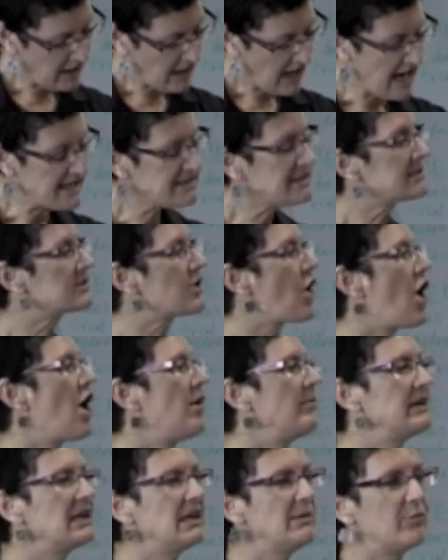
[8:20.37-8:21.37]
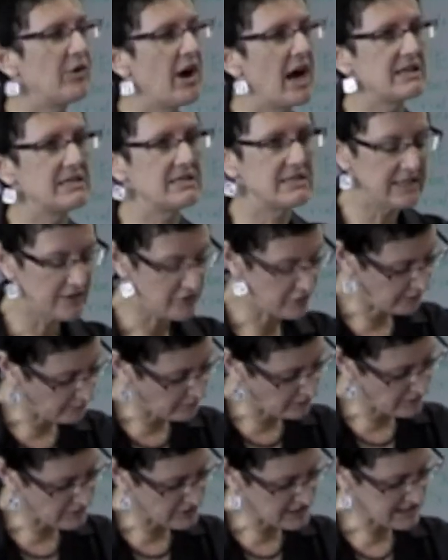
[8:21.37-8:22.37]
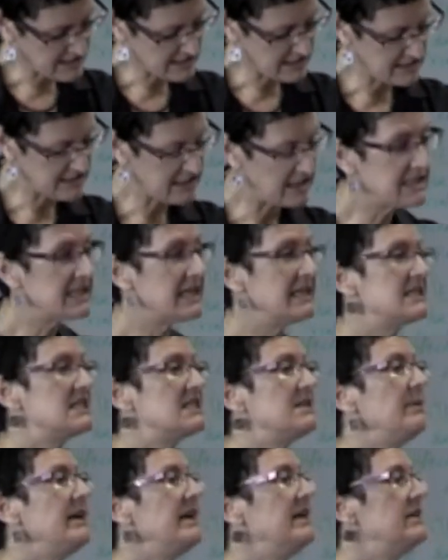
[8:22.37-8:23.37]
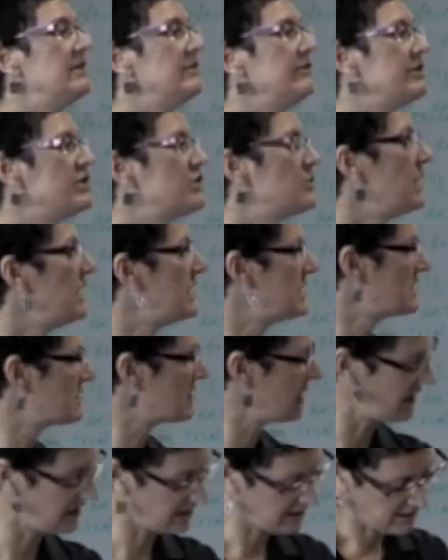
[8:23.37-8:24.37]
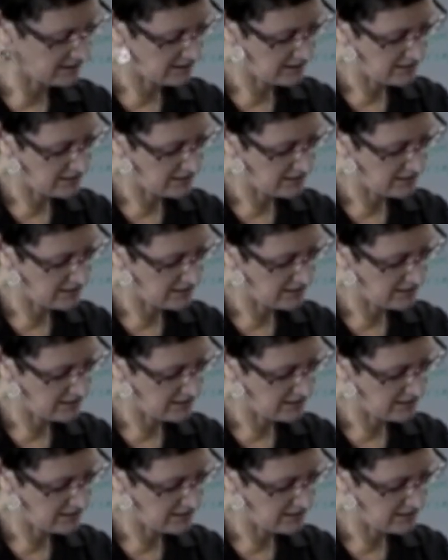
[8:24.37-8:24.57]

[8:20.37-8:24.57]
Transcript: As it's commonly practiced in criminal justice, it tends to be individualistic.